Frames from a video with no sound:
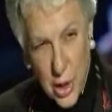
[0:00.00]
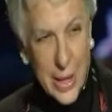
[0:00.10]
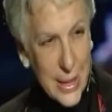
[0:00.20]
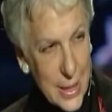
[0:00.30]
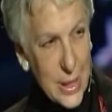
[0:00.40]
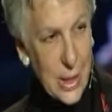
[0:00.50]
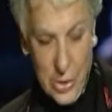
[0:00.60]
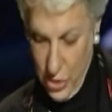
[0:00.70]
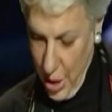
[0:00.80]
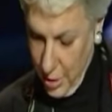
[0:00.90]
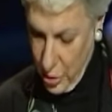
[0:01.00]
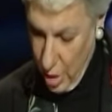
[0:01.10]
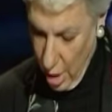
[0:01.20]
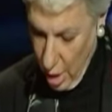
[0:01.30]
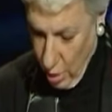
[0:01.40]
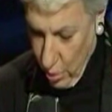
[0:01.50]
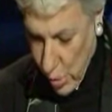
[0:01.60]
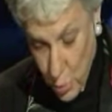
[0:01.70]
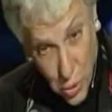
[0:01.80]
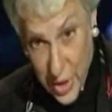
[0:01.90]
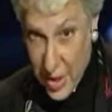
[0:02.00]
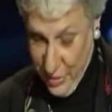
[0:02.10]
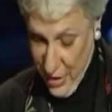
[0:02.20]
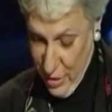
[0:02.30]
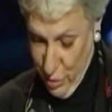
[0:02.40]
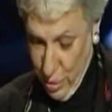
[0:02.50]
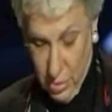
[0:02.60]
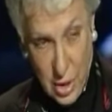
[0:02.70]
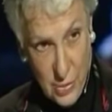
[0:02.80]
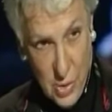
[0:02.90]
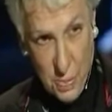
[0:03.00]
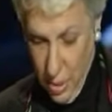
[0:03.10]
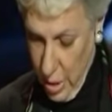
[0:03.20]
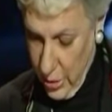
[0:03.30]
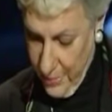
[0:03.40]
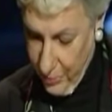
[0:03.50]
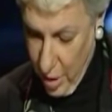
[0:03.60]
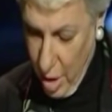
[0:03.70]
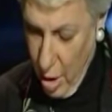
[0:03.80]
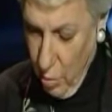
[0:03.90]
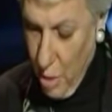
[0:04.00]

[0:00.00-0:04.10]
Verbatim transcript: and the visionary intensity of this challenge were more than enough, I can assure you, to give one pause,